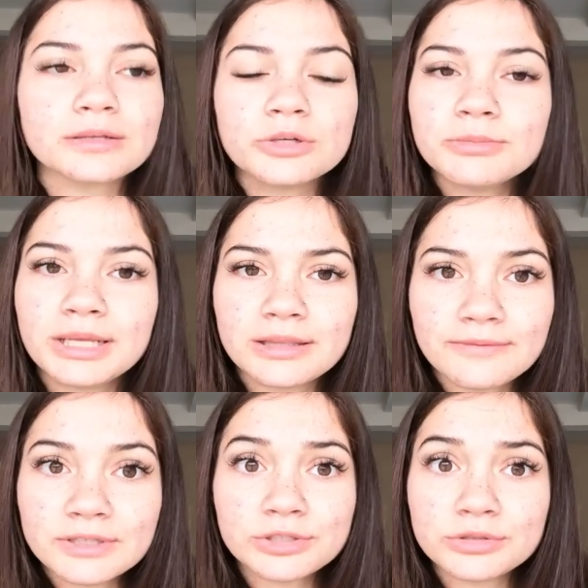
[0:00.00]
told me to get
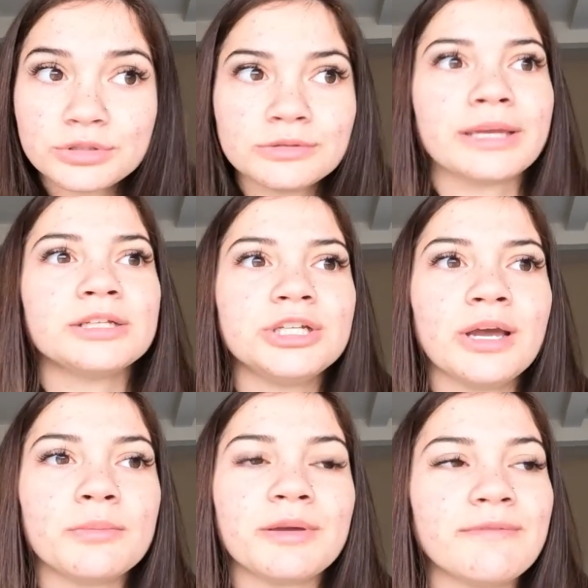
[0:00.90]
the Vishnus too. Like, she
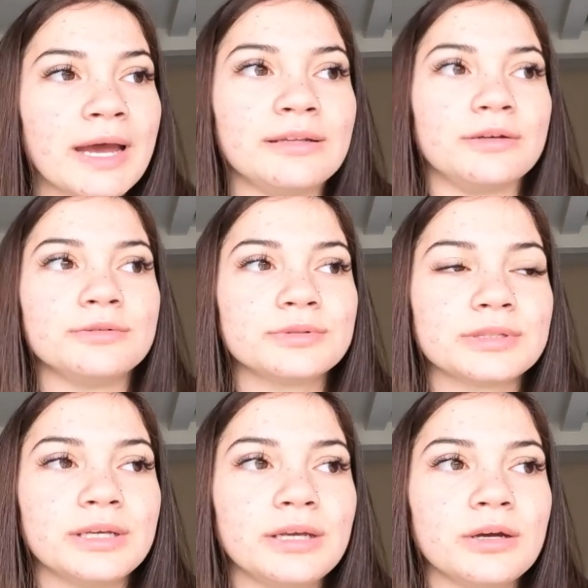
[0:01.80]
helped me find
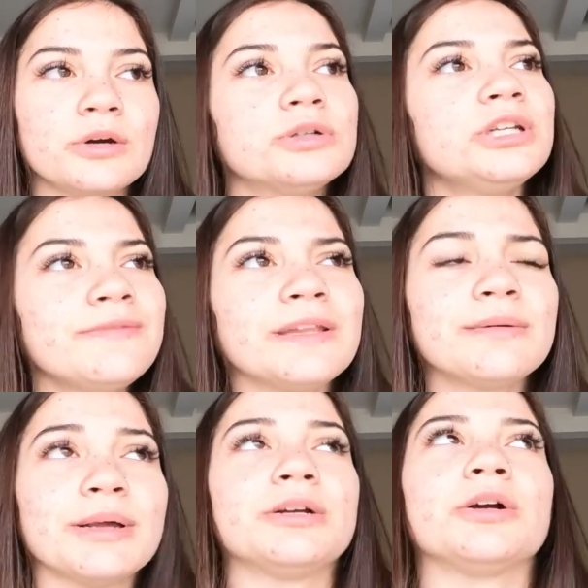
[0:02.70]
those. Or she found
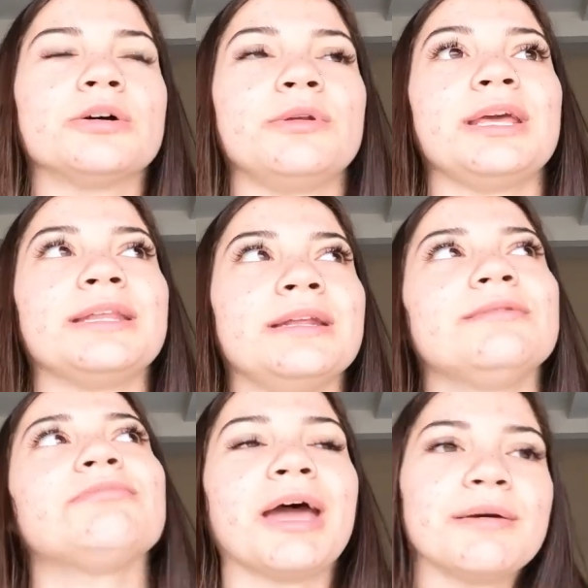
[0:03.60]
them on her own. And
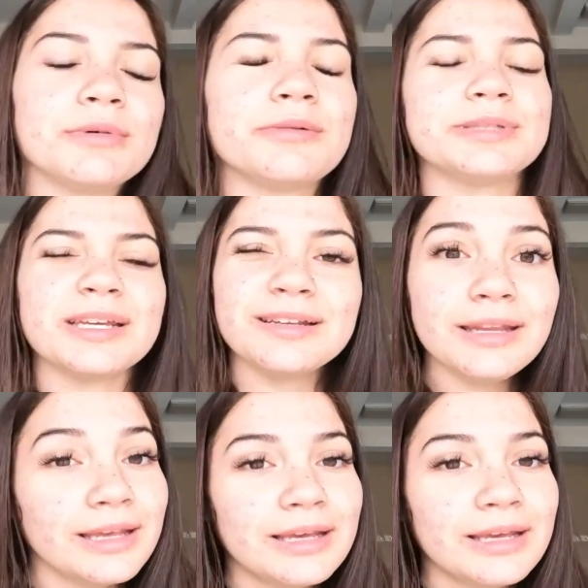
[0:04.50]
then, yeah, what I'm saying.